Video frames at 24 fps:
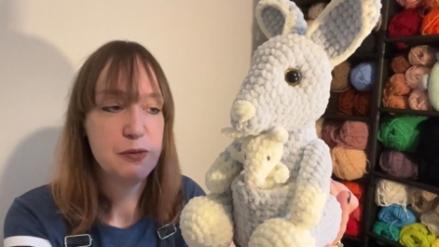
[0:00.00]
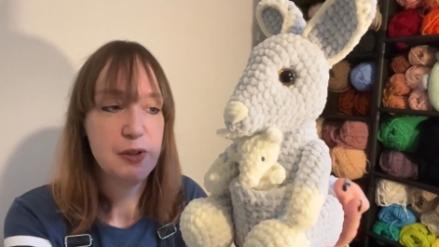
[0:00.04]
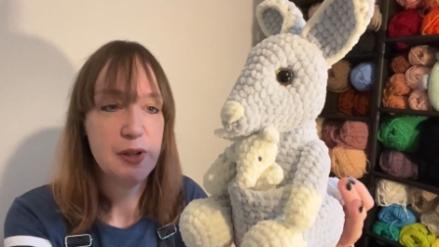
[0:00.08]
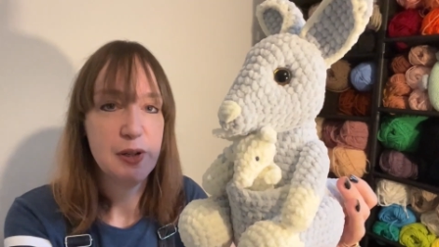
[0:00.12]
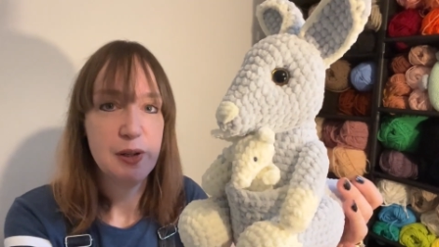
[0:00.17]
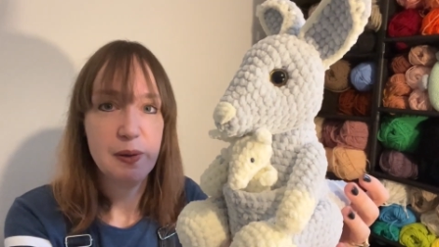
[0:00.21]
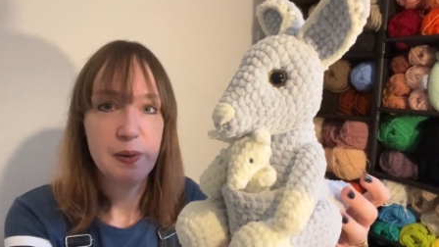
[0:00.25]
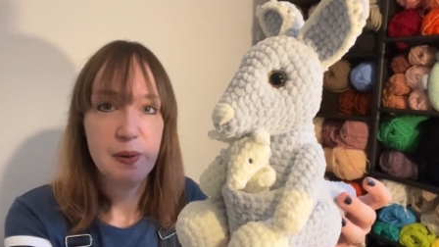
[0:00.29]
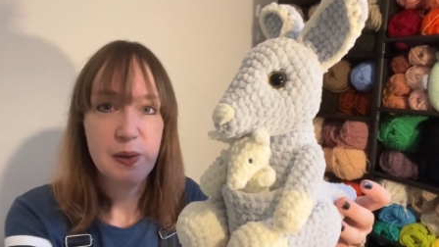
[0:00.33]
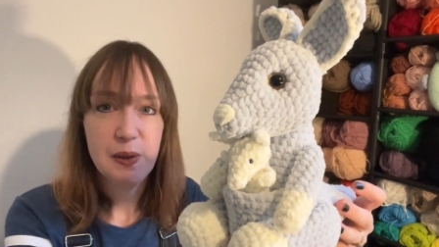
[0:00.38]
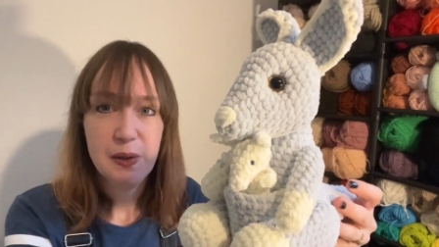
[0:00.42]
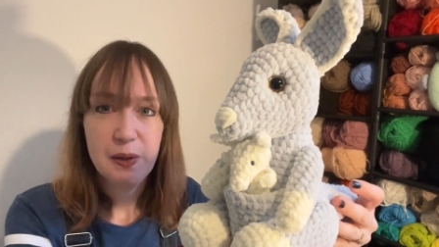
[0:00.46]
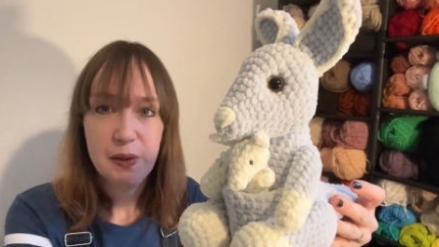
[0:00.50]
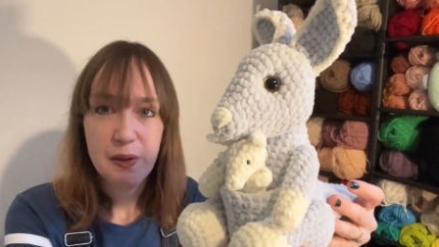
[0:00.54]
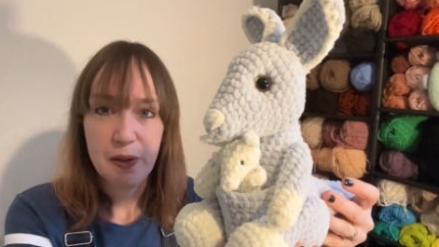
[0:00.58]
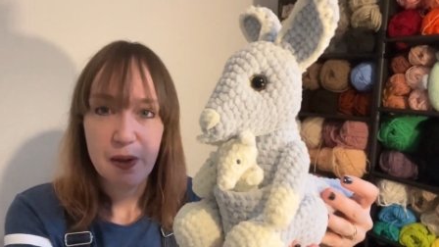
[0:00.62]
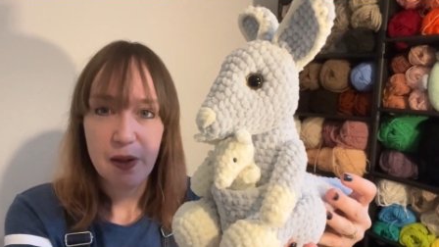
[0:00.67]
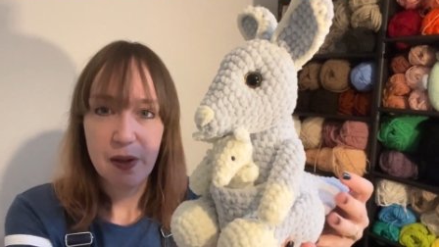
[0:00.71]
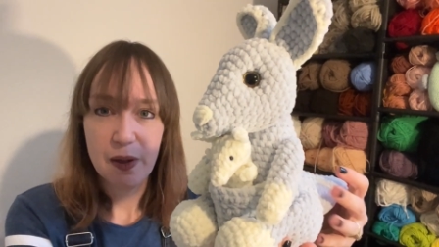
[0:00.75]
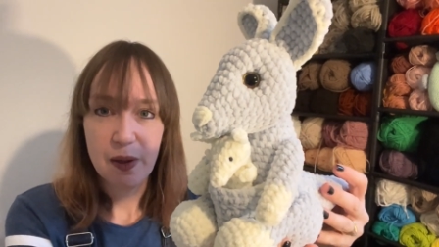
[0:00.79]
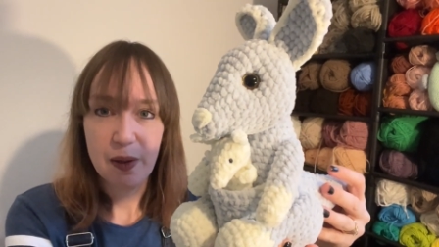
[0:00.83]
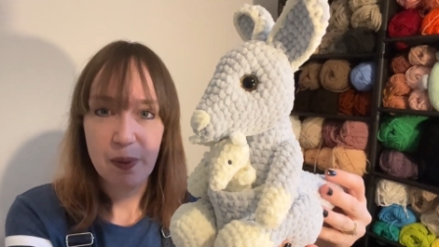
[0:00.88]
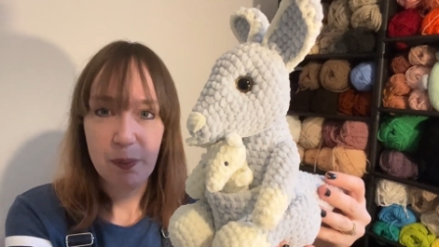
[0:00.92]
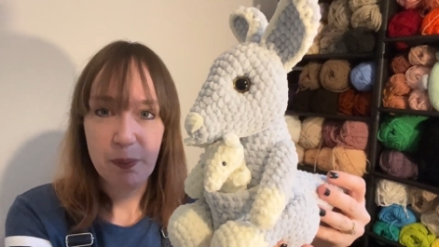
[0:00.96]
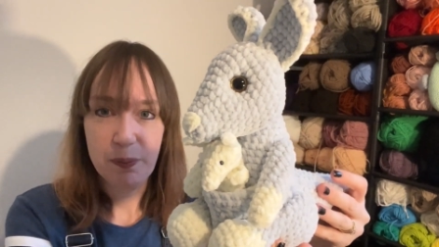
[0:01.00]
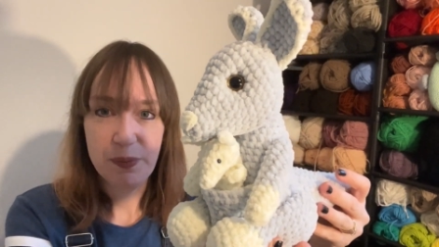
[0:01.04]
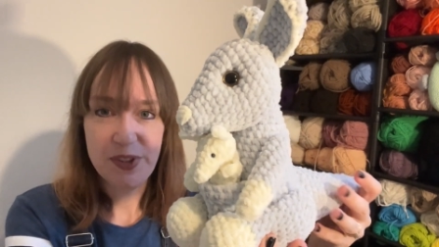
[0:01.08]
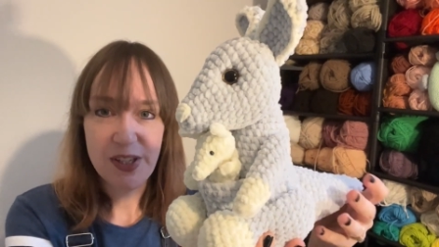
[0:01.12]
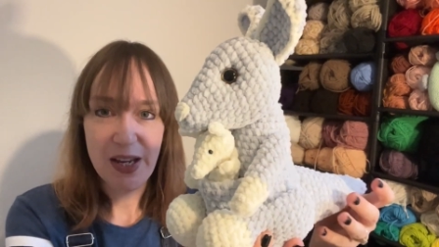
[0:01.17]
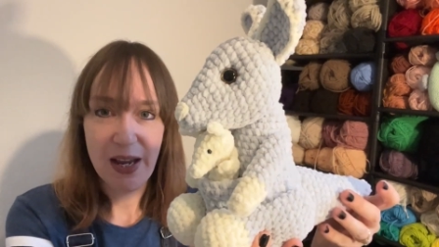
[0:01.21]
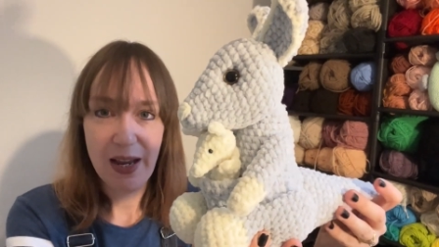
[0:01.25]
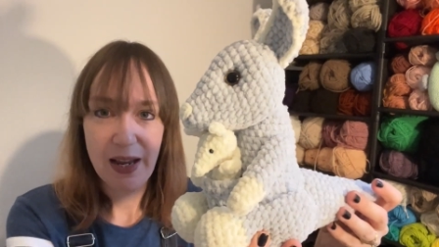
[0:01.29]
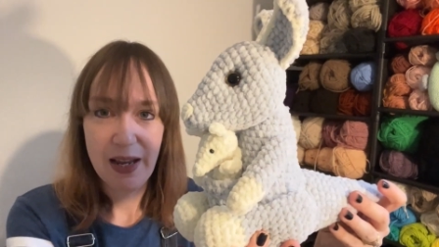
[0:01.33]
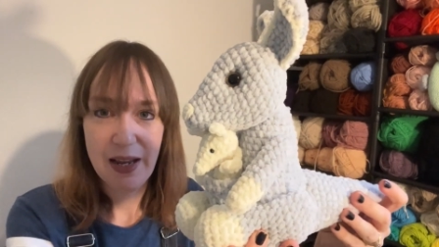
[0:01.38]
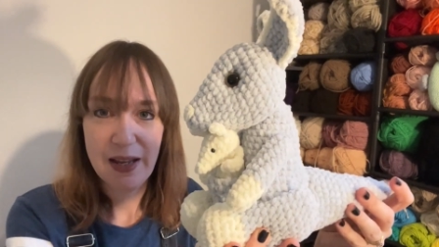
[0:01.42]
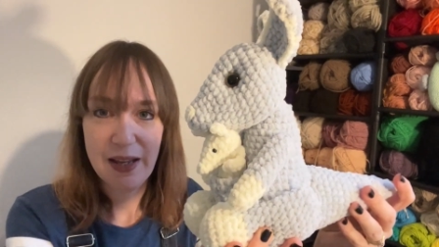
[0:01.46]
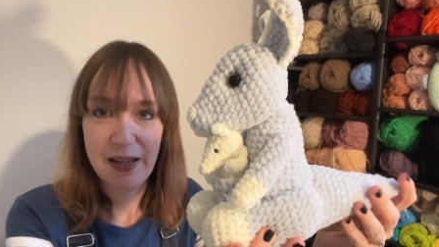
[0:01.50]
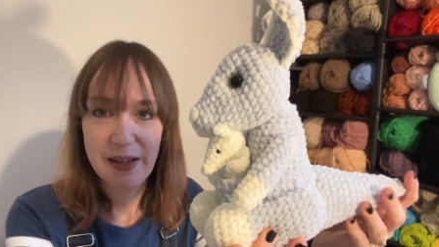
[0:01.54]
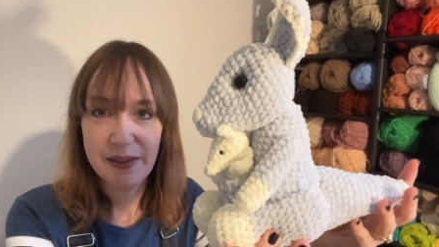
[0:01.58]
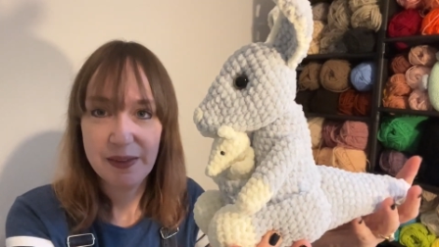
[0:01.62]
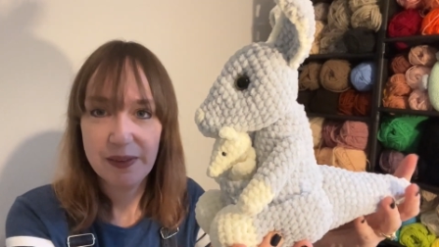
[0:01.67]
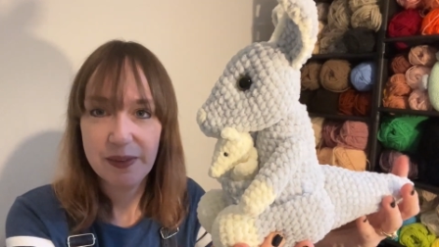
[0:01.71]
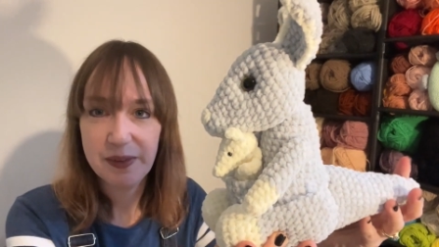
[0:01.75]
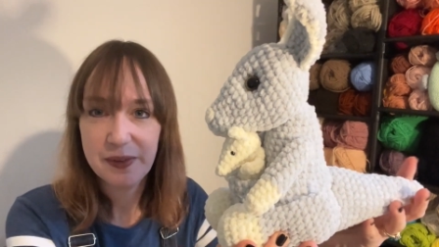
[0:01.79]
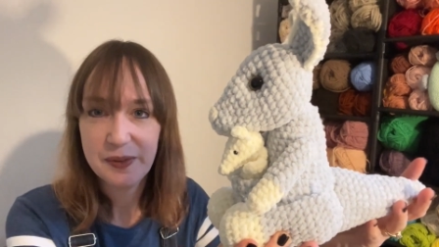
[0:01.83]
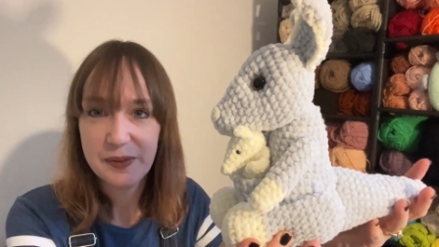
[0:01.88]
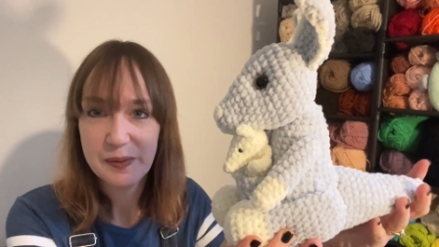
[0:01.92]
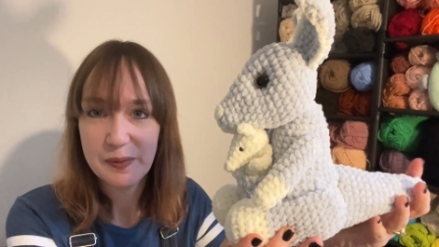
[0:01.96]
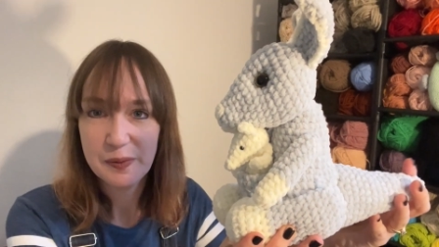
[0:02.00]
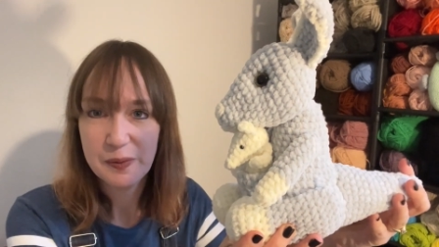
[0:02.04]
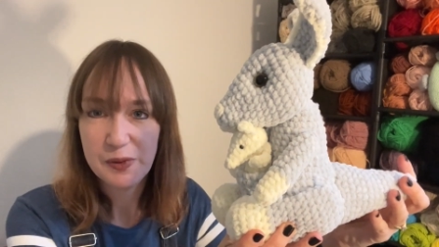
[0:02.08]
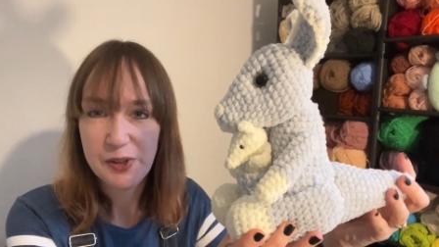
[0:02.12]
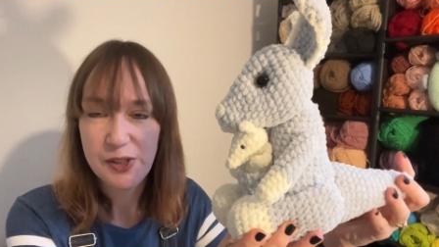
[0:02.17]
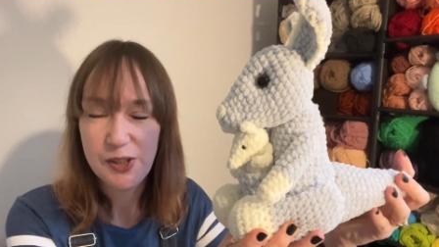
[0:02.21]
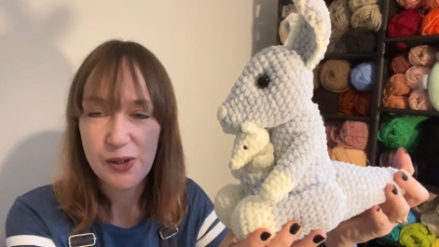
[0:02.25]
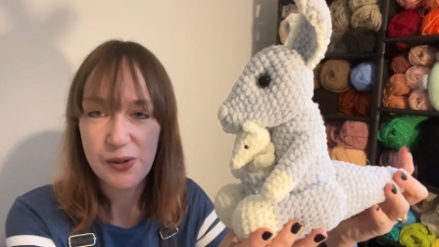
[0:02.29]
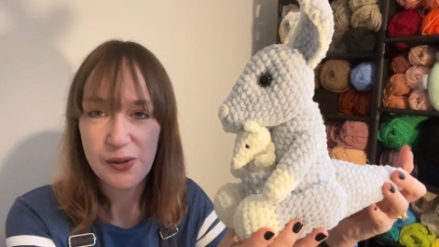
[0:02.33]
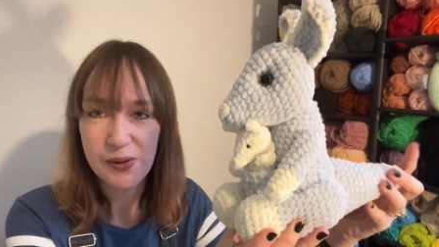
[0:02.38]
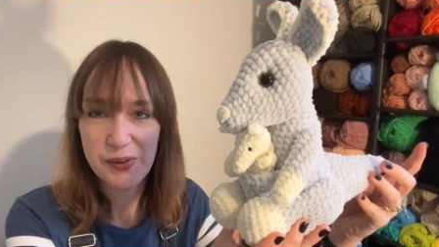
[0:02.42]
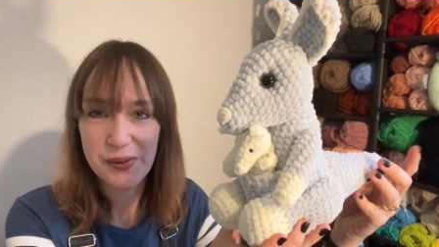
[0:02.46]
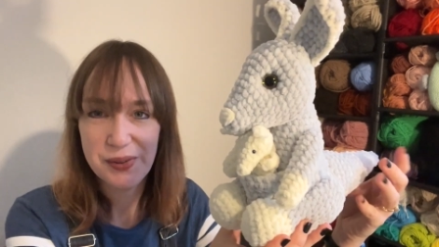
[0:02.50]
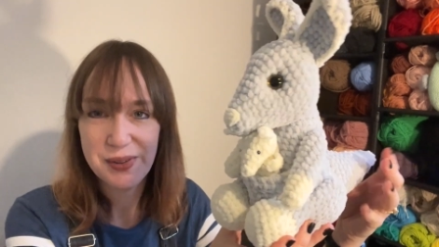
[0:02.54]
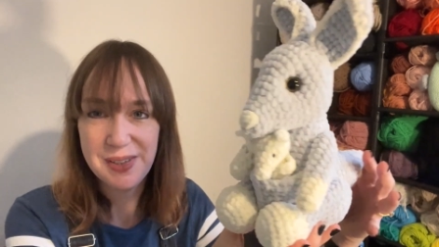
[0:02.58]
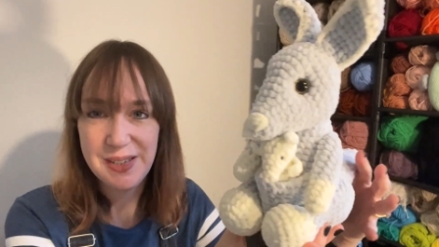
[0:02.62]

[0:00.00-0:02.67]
a tan yarn